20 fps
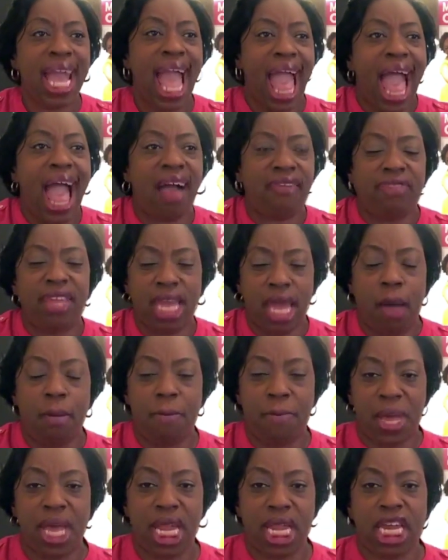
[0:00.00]
have the
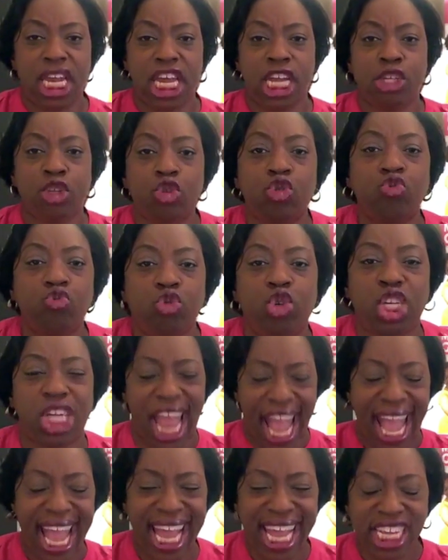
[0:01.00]
ability to
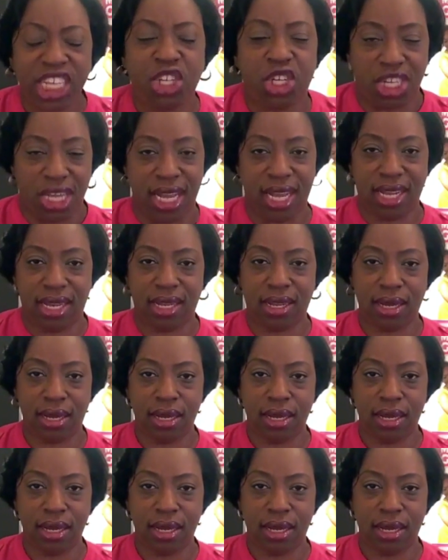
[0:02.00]
change it.